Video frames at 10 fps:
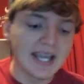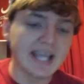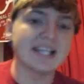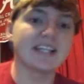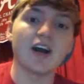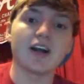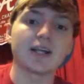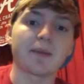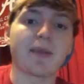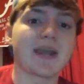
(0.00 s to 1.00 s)

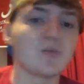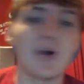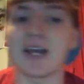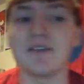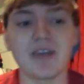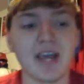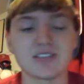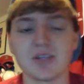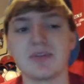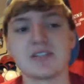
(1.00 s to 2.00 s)
idiotic bandwagon
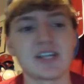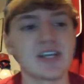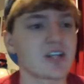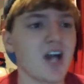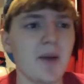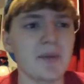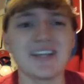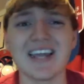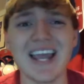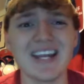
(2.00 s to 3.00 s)
fans I've been seeing comment
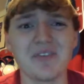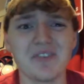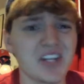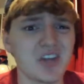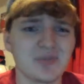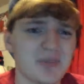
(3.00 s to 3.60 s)
and hate on videos,